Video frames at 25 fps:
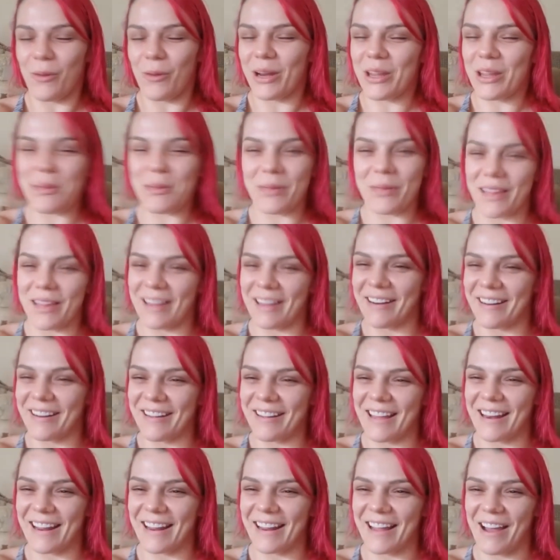What do you
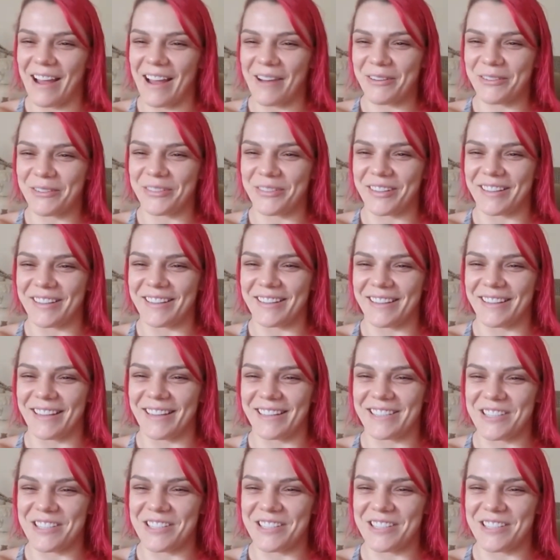plan on getting out of it?